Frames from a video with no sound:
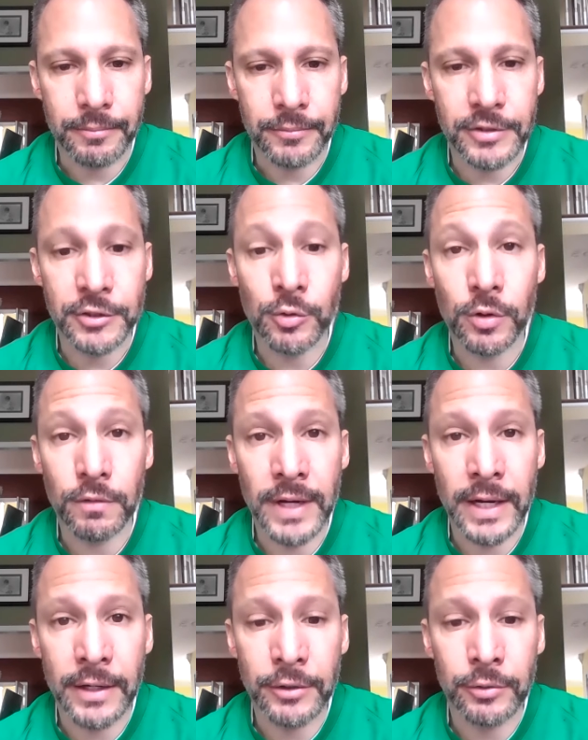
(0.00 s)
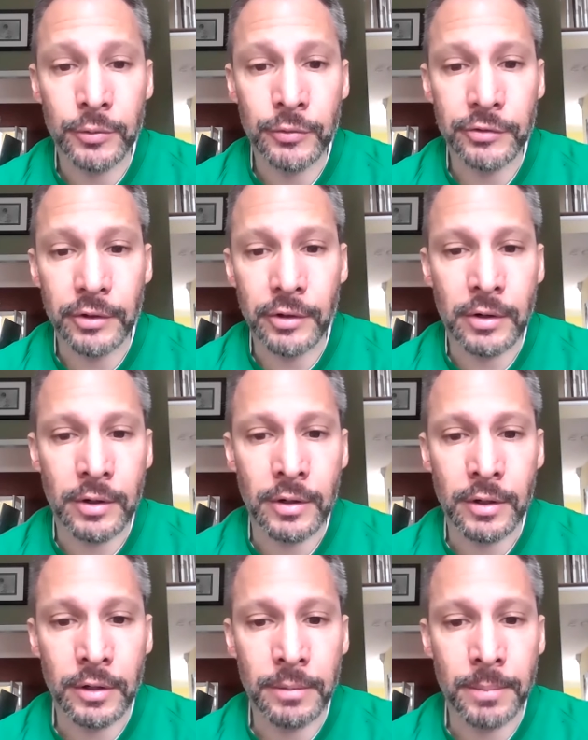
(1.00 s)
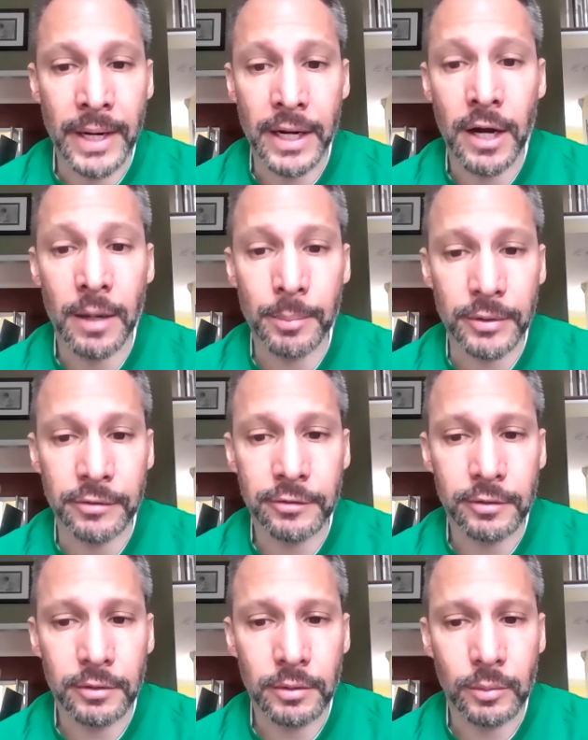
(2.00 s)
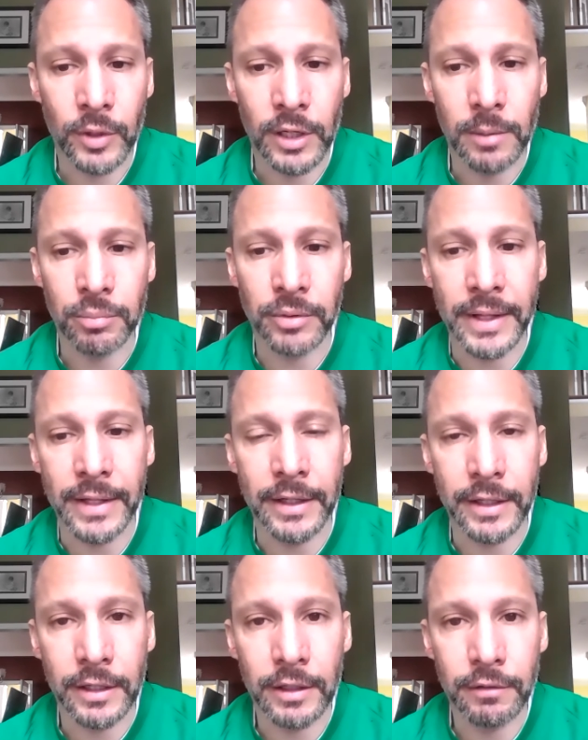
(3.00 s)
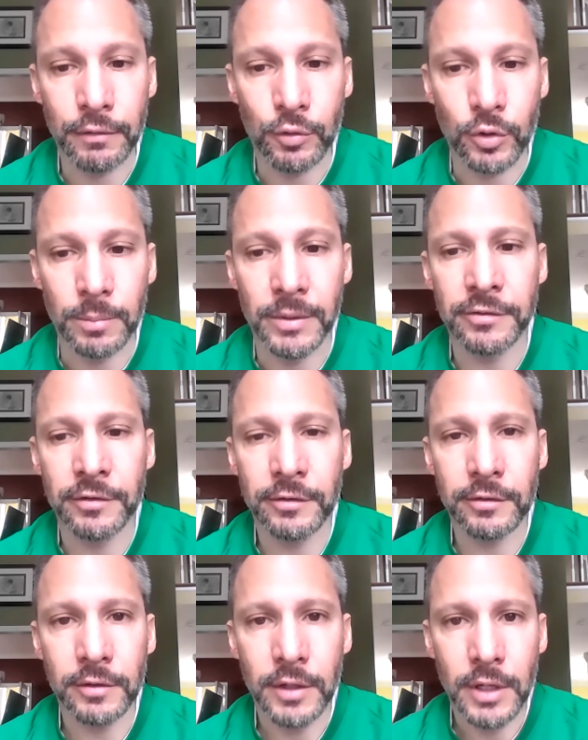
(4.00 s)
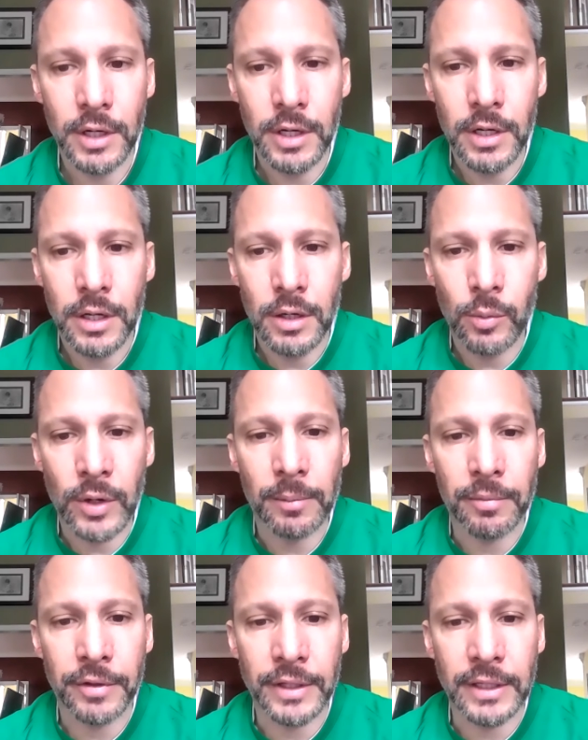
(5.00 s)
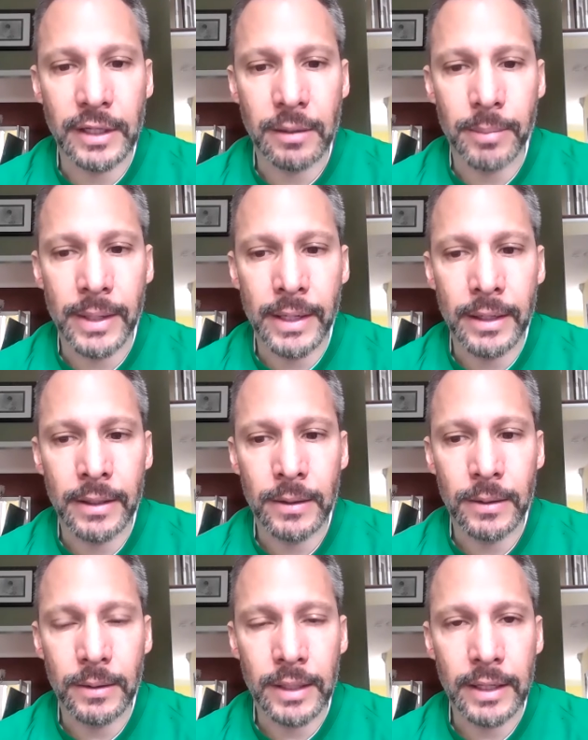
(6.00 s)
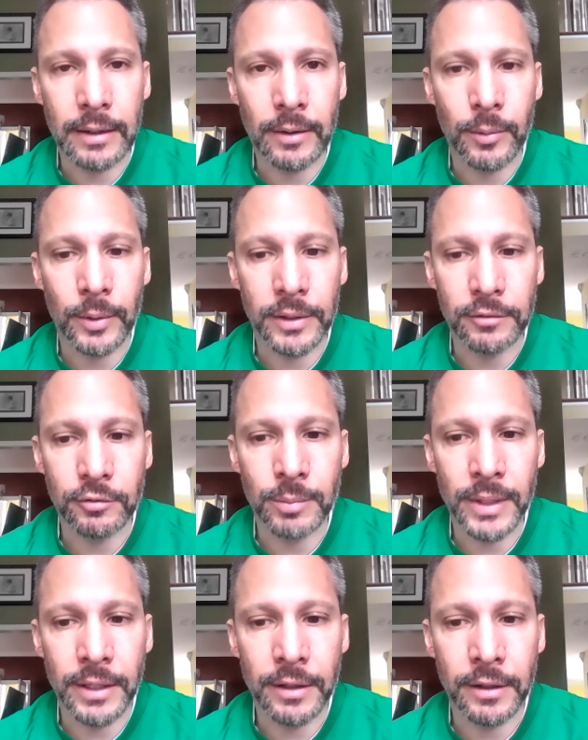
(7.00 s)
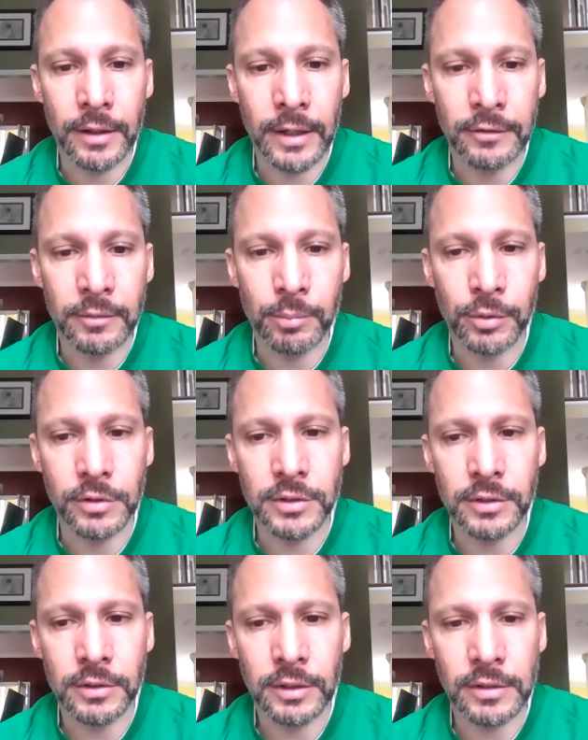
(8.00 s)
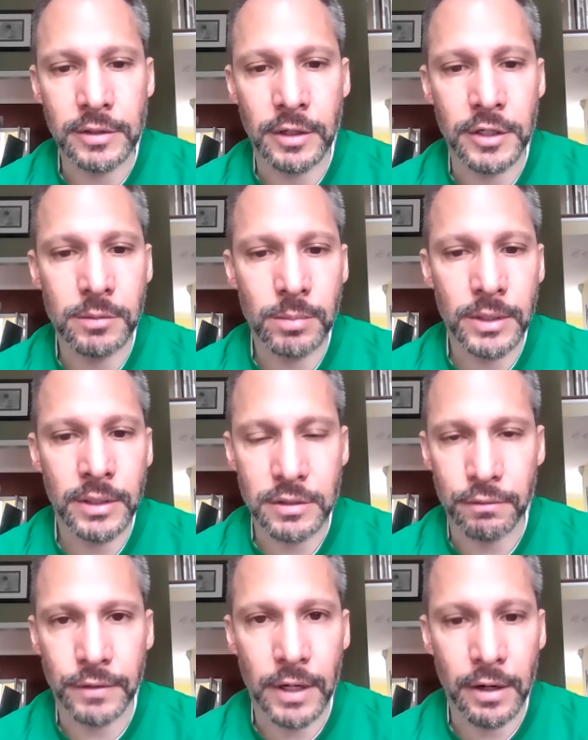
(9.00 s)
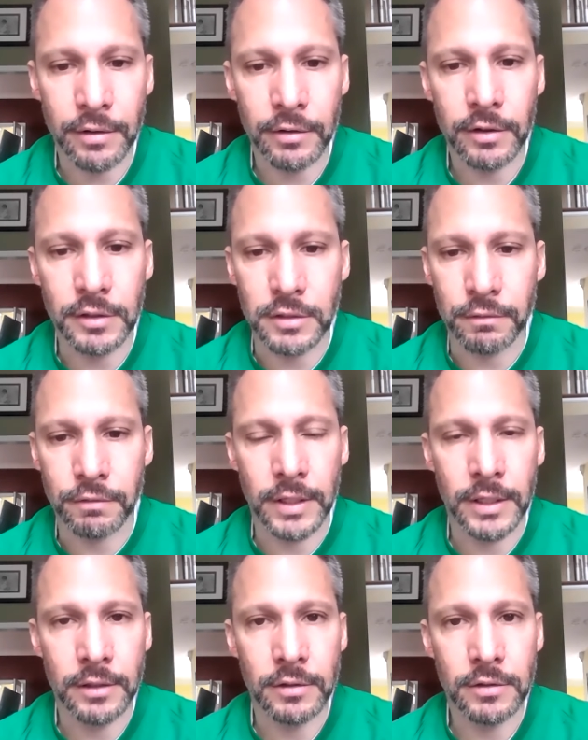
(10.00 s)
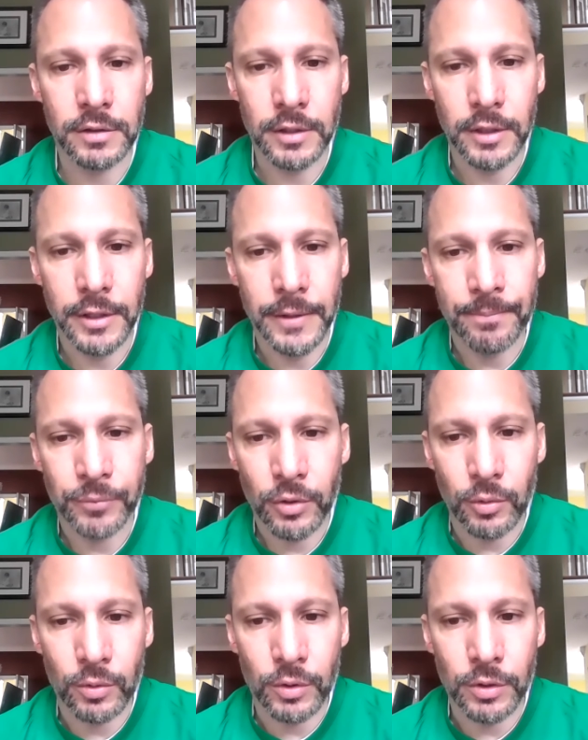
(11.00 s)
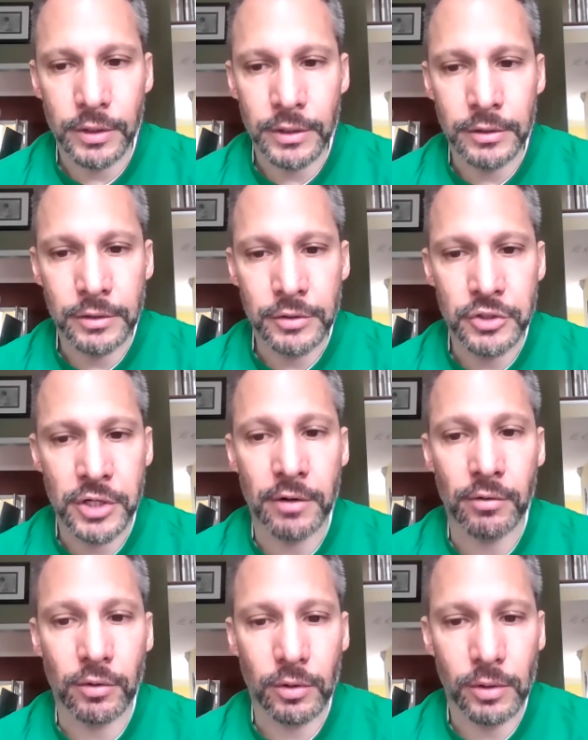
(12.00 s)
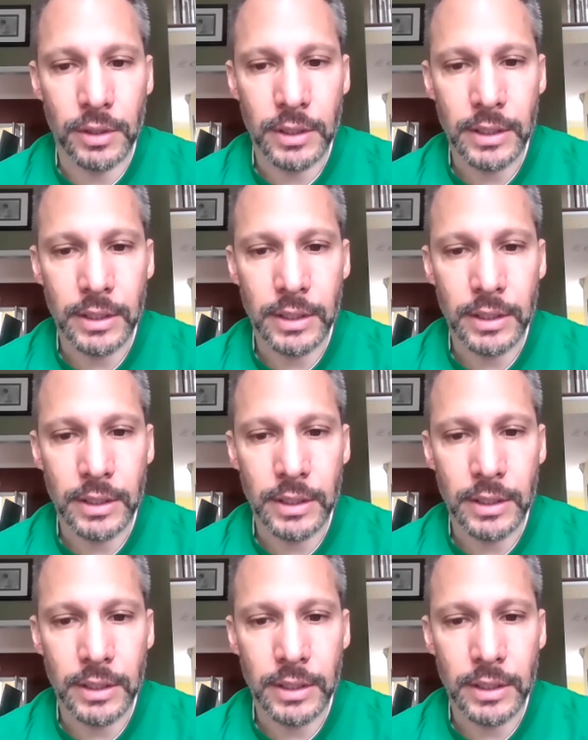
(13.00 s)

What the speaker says: These core values are my compass when I'm planning for business, when I'm thinking about how I want to do better as a person, as a husband, as a father, as a friend, or in general.